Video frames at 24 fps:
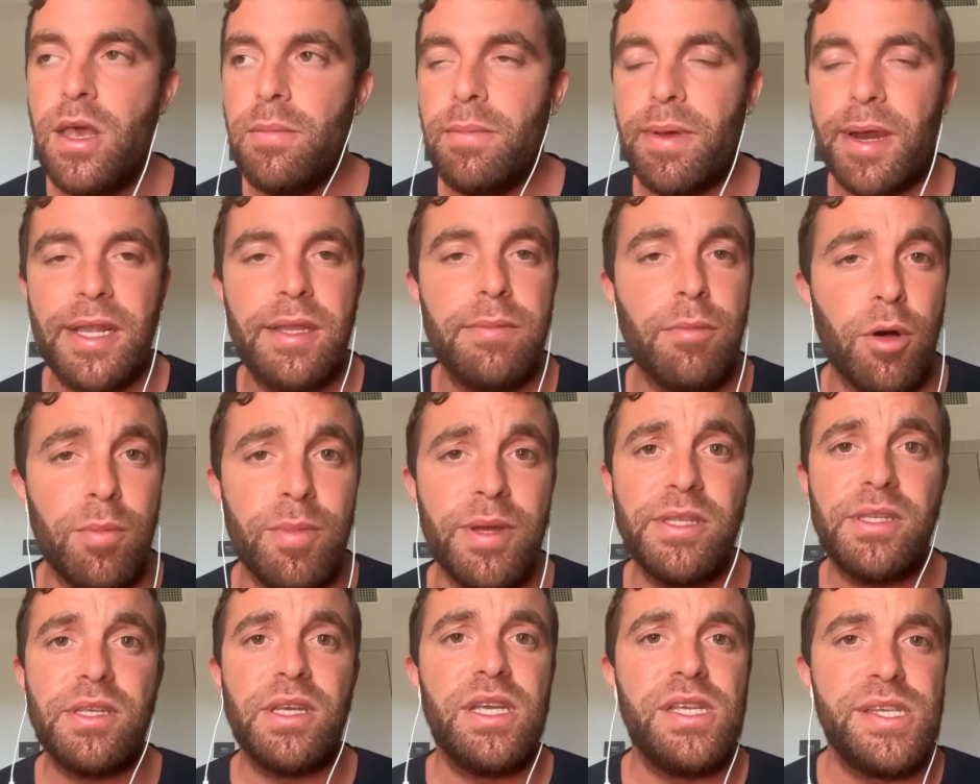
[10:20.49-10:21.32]
But at the
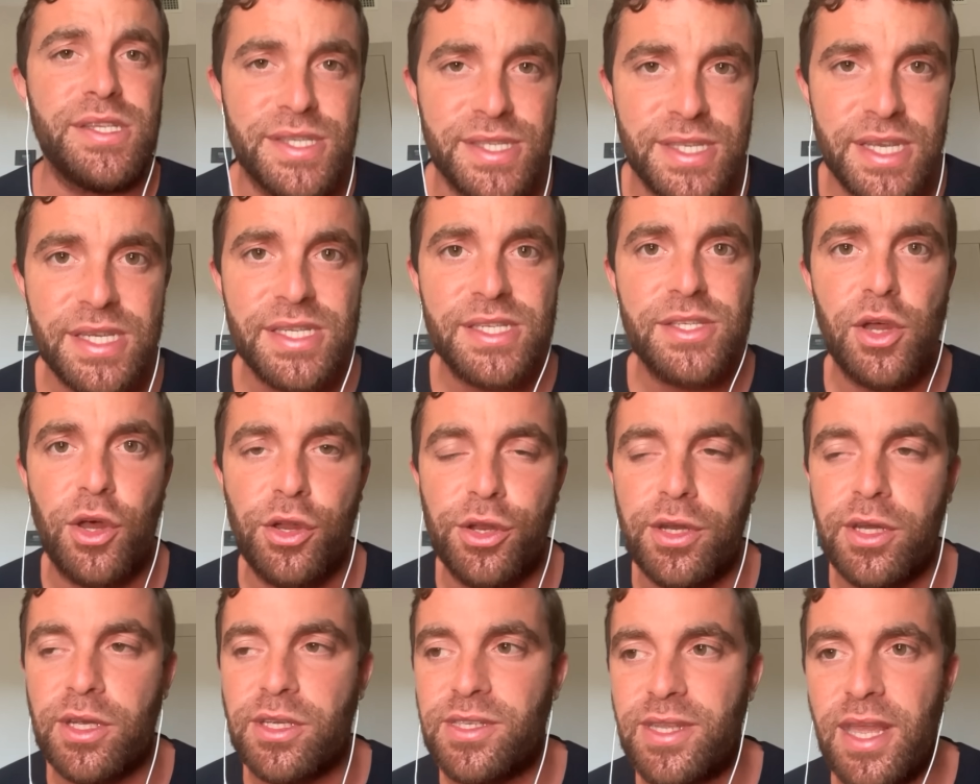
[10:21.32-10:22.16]
moment, he insists
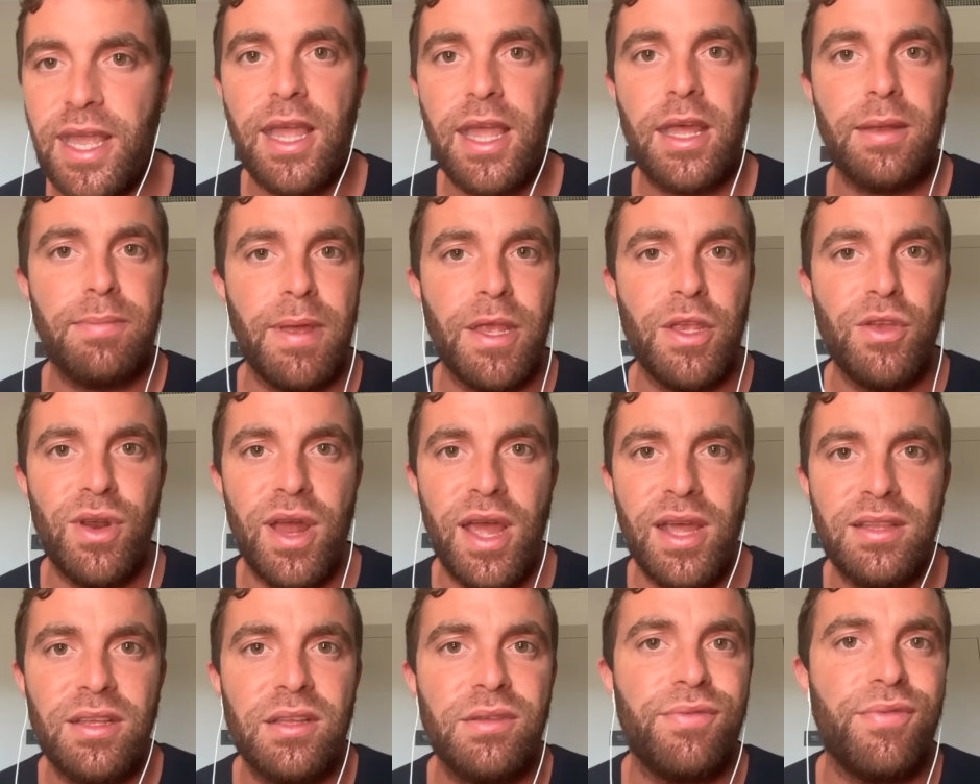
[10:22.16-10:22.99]
on staying at Man
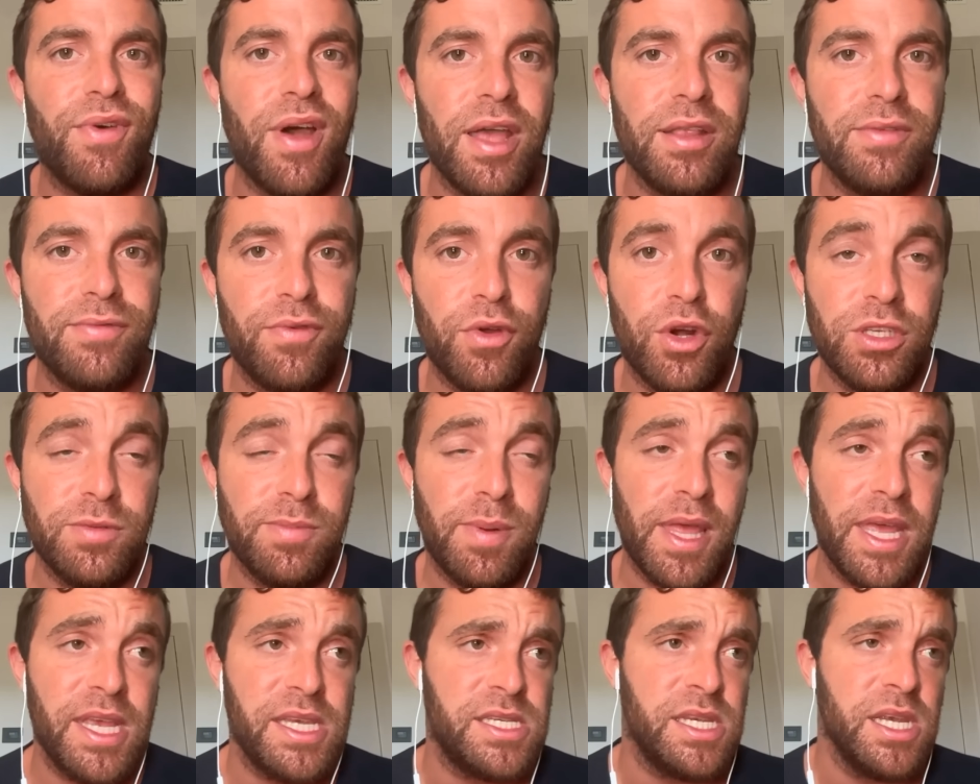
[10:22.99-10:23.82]
United, fight for his
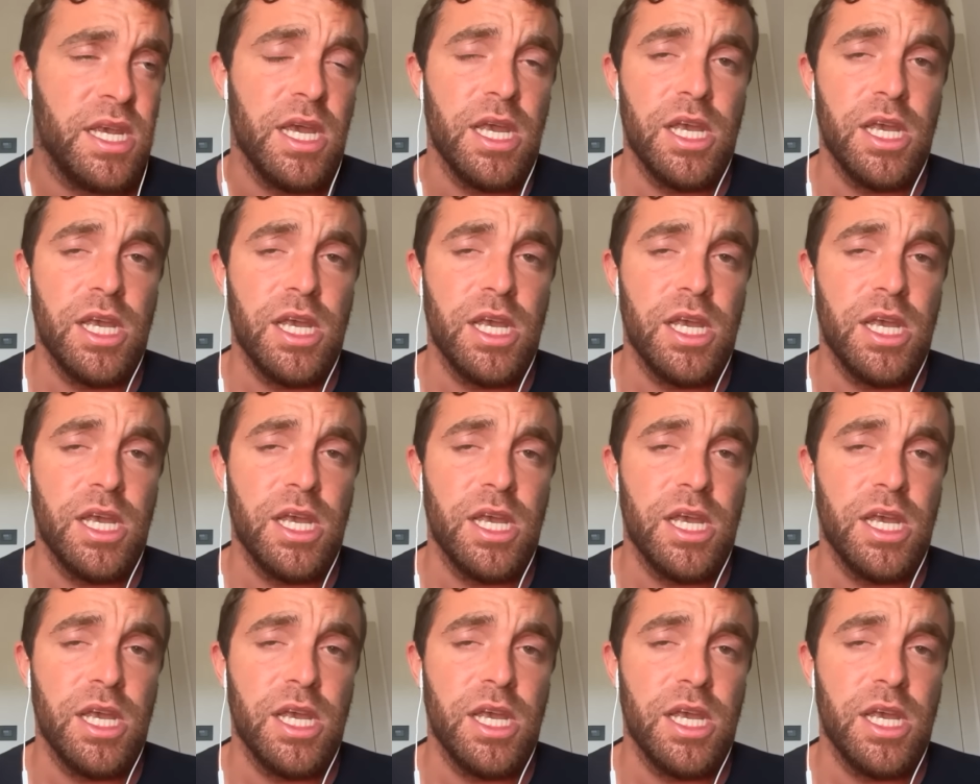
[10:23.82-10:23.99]
place.